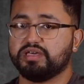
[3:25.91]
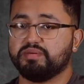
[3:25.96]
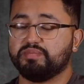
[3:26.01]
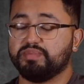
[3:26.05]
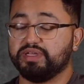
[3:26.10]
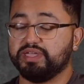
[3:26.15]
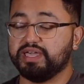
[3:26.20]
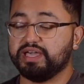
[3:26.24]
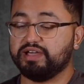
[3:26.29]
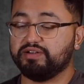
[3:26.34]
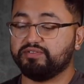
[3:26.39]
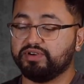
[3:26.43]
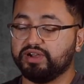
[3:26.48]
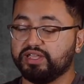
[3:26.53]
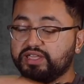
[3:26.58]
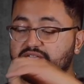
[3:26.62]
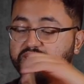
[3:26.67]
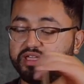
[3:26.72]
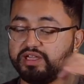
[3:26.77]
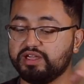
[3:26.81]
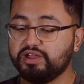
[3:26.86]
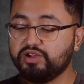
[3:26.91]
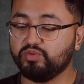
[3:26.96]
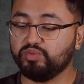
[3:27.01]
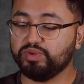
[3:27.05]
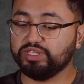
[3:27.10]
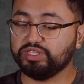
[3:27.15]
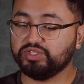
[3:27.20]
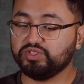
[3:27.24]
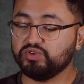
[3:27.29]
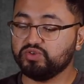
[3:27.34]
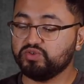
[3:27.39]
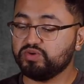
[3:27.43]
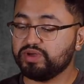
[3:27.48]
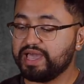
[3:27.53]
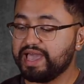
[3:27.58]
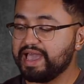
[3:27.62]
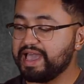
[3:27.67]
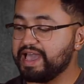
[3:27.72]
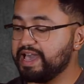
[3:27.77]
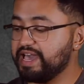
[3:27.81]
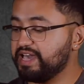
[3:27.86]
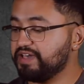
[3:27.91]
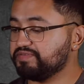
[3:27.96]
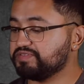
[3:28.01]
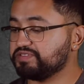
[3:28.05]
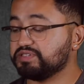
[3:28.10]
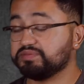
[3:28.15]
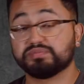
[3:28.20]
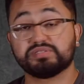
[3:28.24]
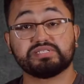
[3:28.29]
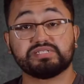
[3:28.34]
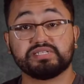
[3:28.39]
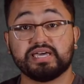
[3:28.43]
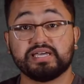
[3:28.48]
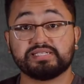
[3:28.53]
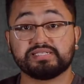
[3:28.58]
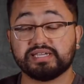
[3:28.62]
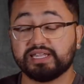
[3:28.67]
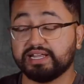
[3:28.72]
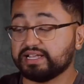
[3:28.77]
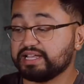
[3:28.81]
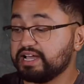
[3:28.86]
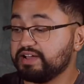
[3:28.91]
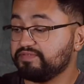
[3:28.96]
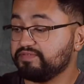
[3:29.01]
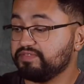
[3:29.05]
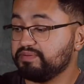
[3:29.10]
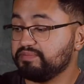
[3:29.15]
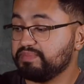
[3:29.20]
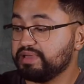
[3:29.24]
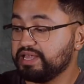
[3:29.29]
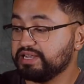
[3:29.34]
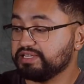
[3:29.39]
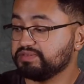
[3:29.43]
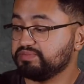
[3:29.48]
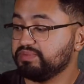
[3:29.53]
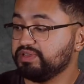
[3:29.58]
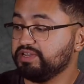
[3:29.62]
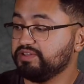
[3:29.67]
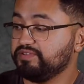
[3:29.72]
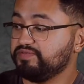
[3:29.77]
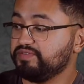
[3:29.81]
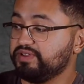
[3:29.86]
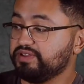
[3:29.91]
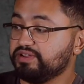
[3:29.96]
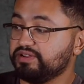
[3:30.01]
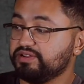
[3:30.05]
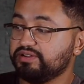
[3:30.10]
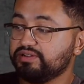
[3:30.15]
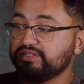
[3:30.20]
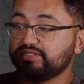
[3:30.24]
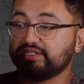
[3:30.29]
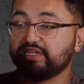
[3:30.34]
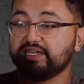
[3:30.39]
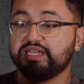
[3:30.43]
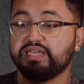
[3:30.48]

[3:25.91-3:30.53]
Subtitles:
But yeah, right here we do have some sets that I got from Matty's Minifigures.